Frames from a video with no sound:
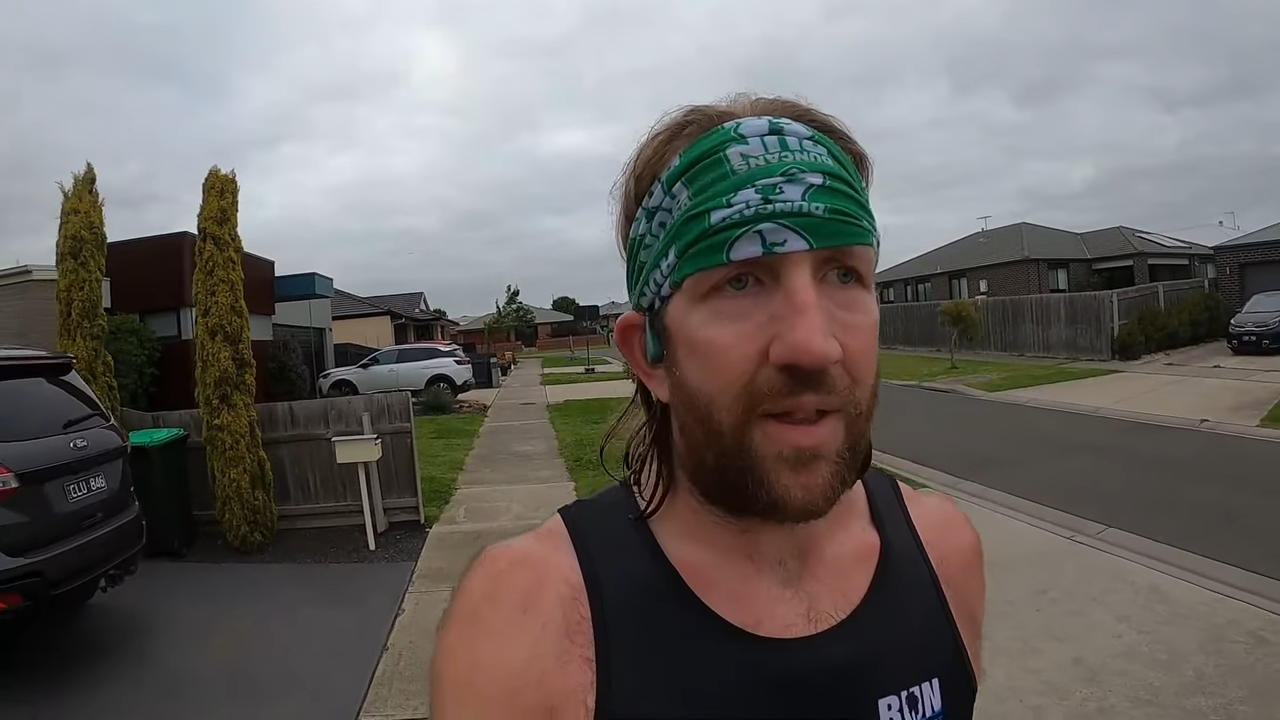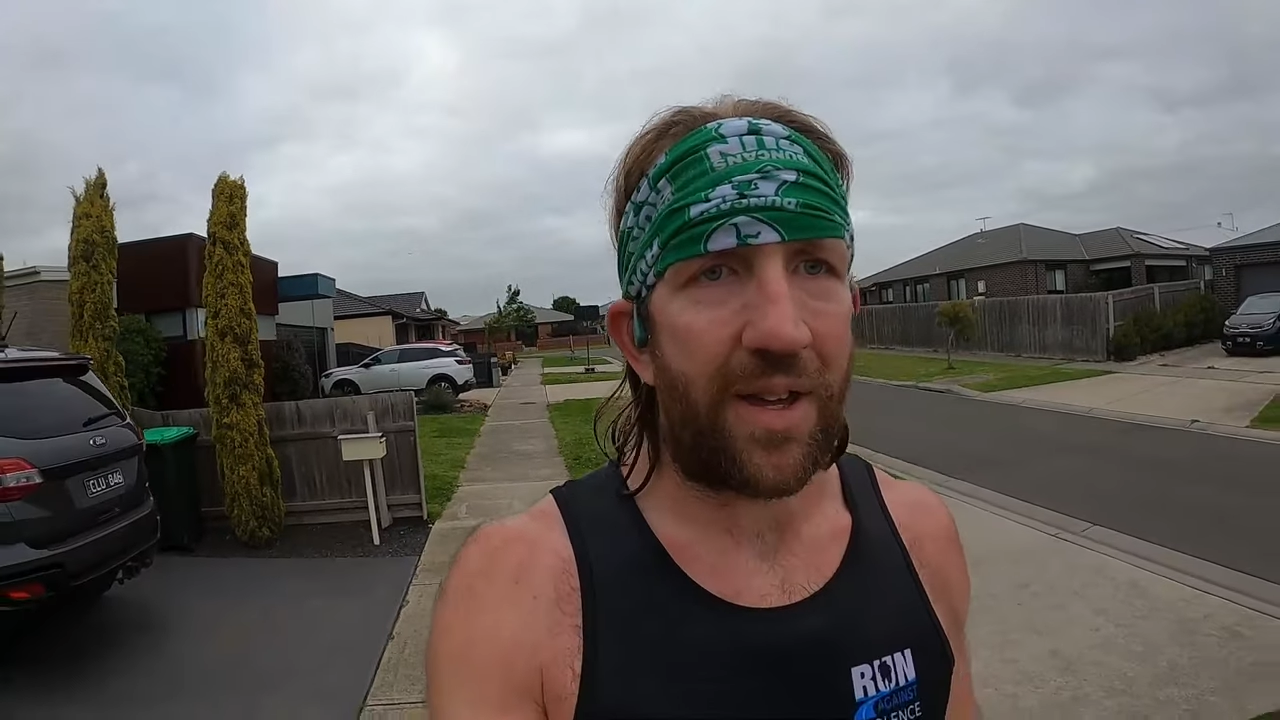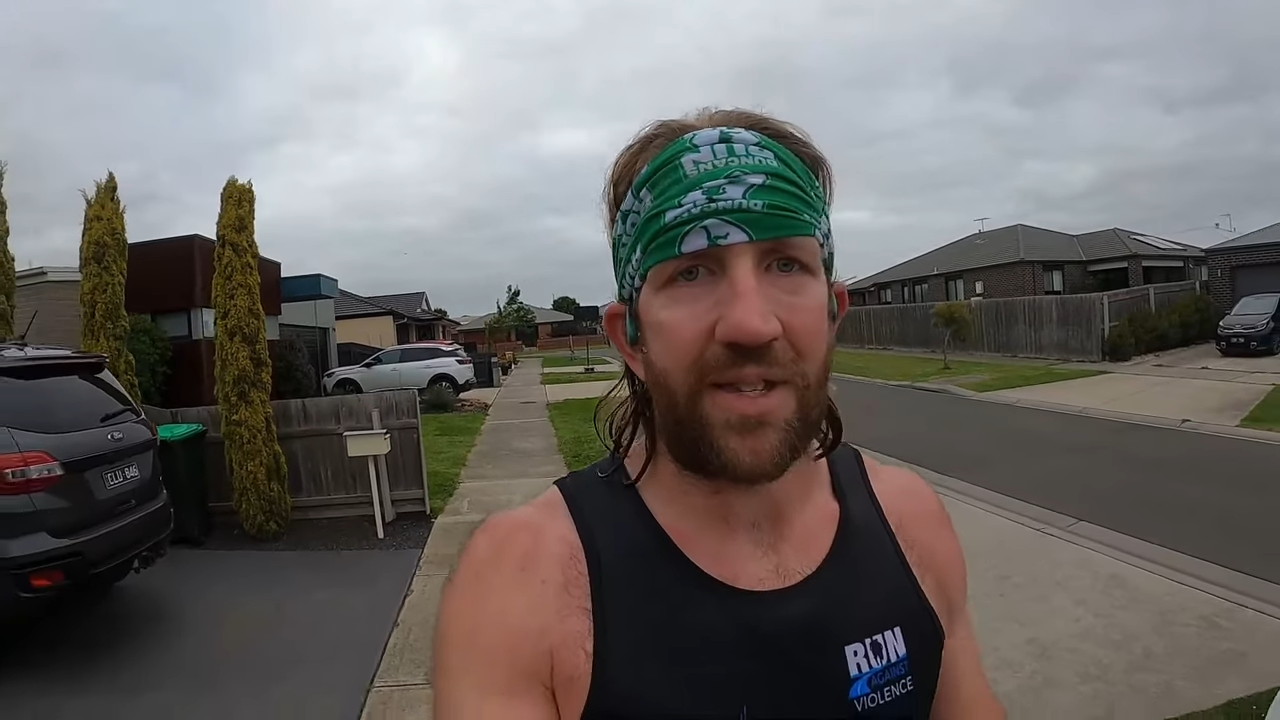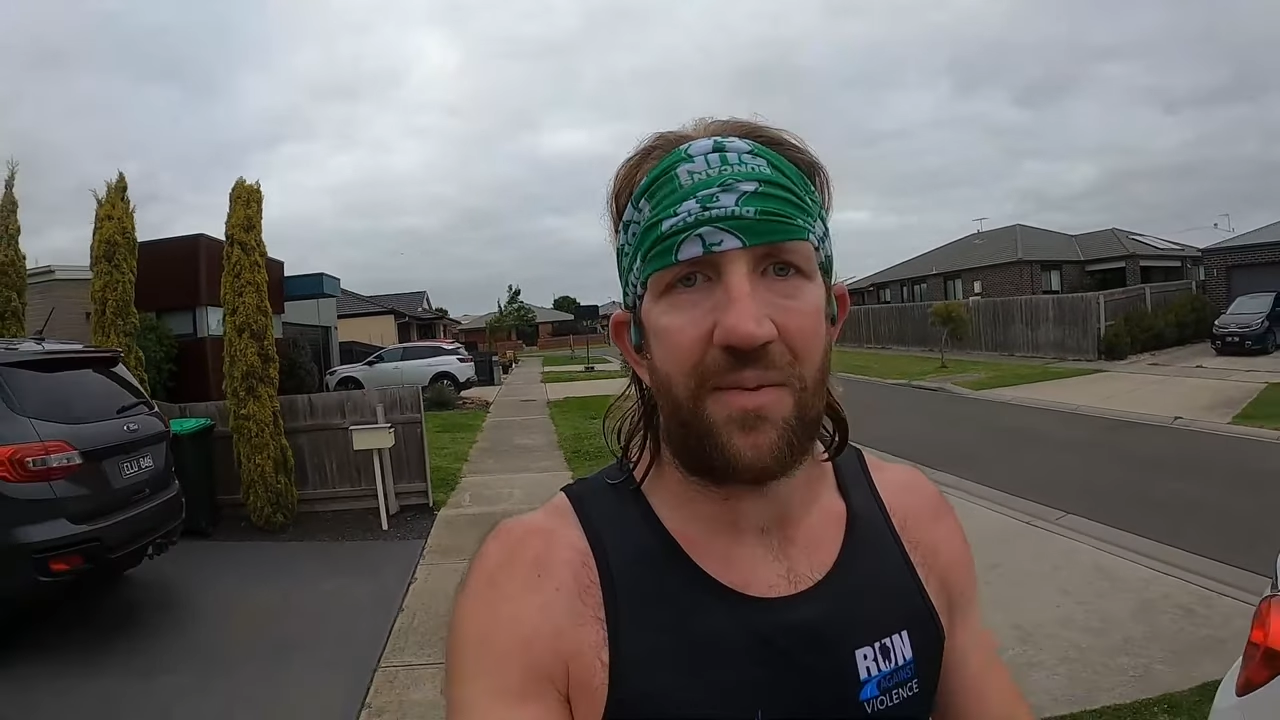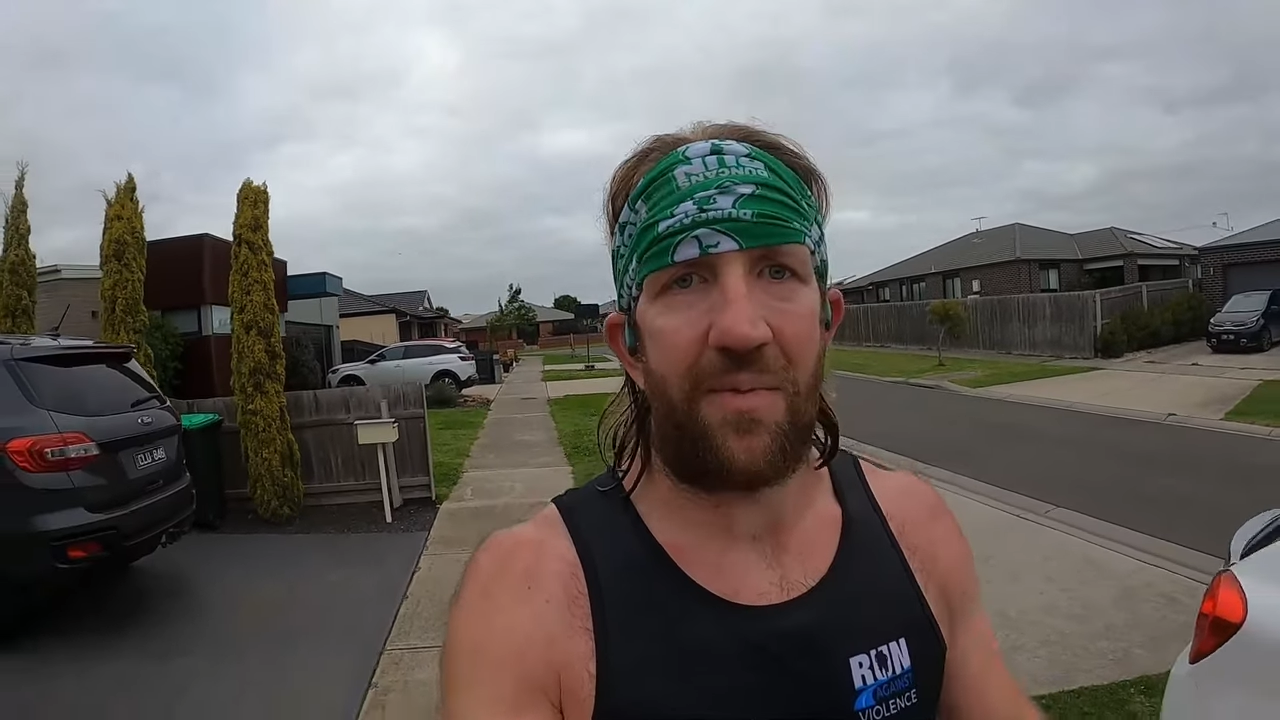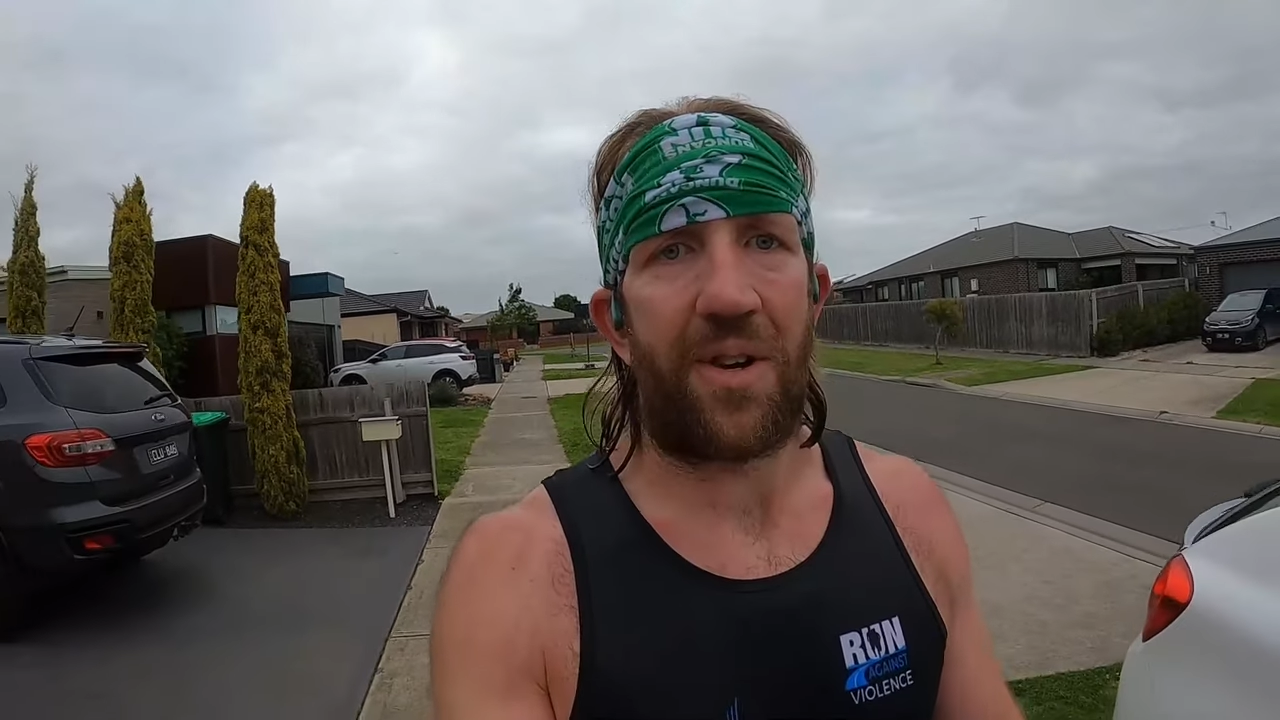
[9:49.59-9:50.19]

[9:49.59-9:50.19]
legs didn't